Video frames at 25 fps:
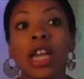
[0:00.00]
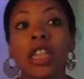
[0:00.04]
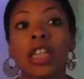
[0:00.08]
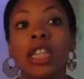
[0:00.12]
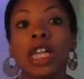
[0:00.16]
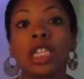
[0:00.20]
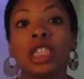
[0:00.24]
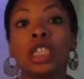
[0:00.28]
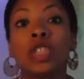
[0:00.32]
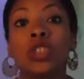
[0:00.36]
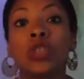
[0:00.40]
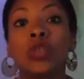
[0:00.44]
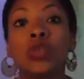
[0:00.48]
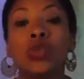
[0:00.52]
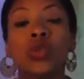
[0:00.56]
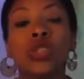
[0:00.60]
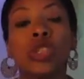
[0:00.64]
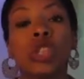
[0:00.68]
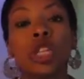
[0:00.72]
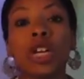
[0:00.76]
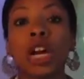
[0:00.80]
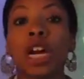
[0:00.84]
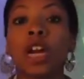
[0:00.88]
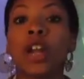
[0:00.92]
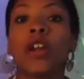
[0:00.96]
that you
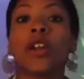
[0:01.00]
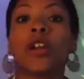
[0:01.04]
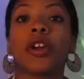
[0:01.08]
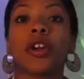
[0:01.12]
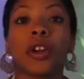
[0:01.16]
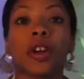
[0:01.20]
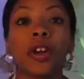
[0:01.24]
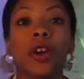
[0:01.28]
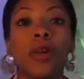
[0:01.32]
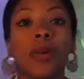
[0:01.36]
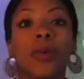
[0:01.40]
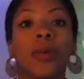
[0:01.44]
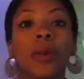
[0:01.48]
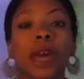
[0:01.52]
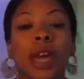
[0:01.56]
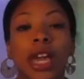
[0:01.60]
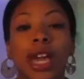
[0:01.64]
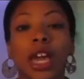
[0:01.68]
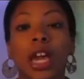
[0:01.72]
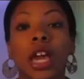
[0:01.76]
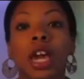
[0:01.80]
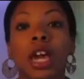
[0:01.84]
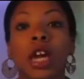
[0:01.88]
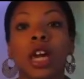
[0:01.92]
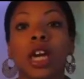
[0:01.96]
took under your wing,